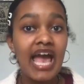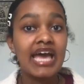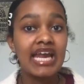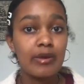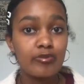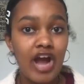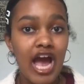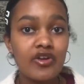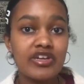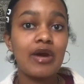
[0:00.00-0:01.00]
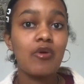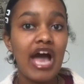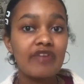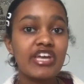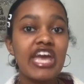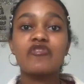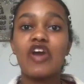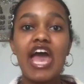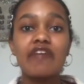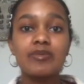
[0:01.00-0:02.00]
and I am proud, and I will advocate for
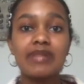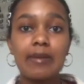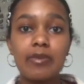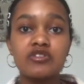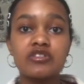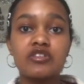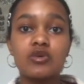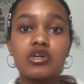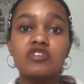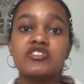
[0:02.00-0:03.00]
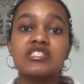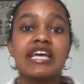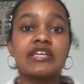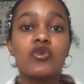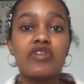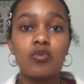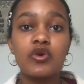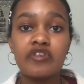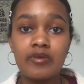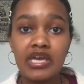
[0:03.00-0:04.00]
every black person in the world just as I know they would
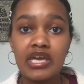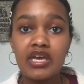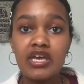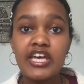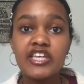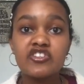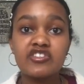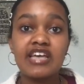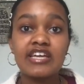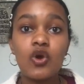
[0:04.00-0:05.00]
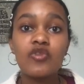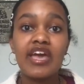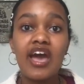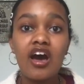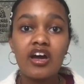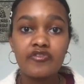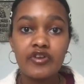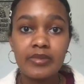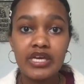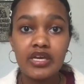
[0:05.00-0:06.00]
for me. Just as I know they are for
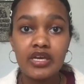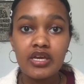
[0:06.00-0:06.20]
me.